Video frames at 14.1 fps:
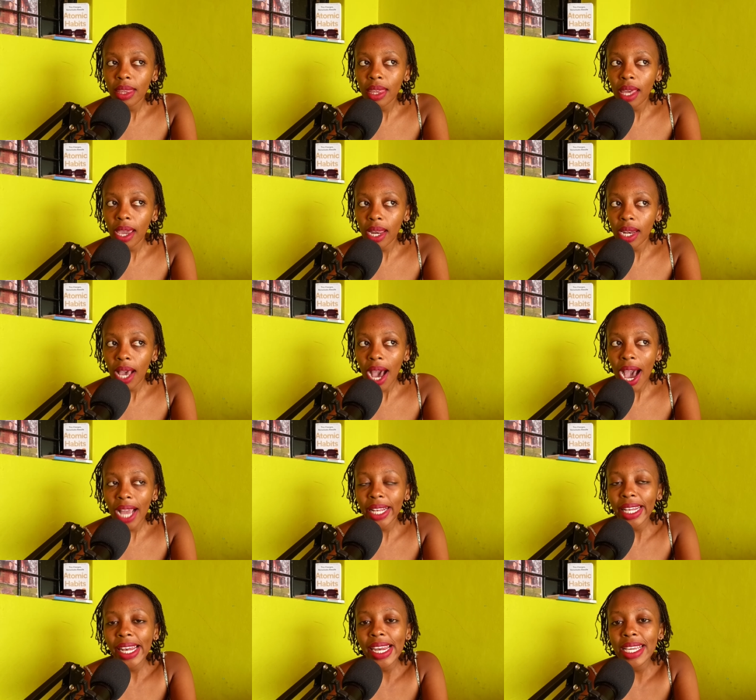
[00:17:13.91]
then
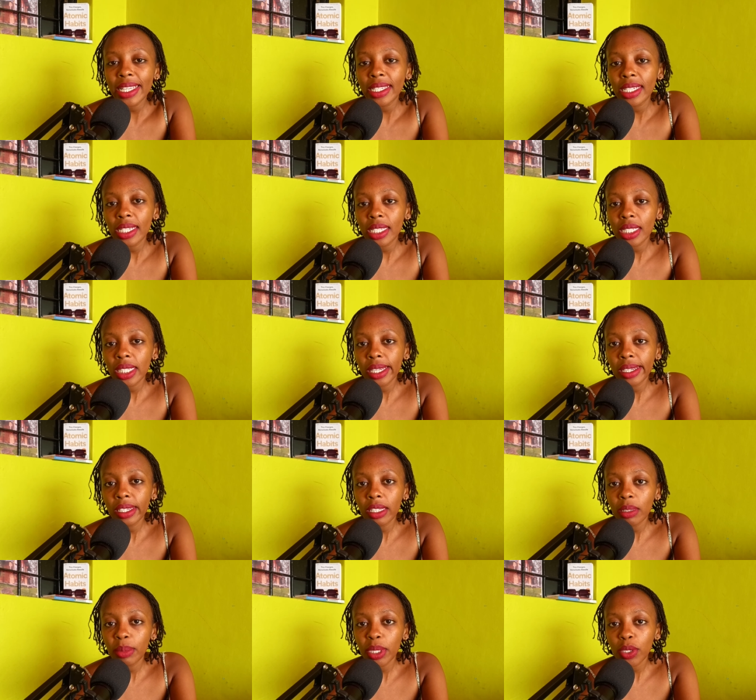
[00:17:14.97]
at least it's
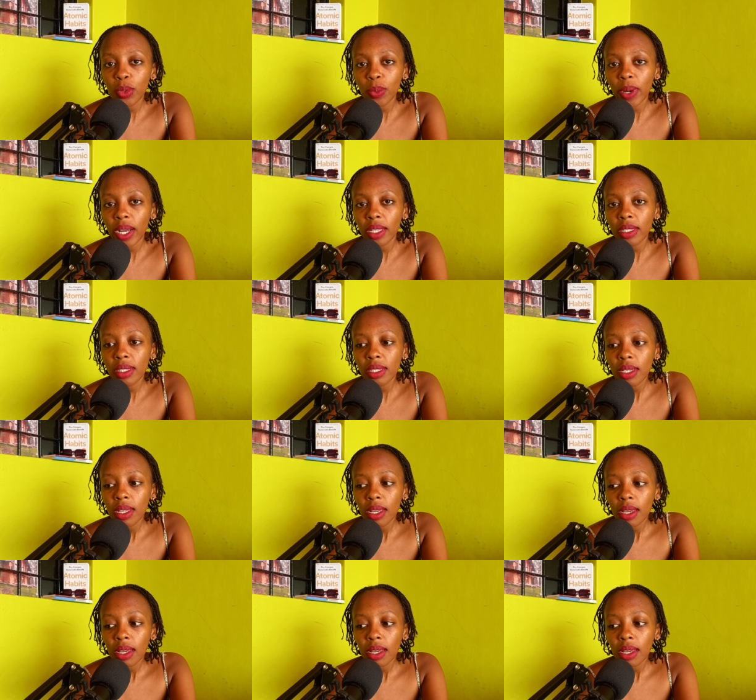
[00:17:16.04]
leading me towards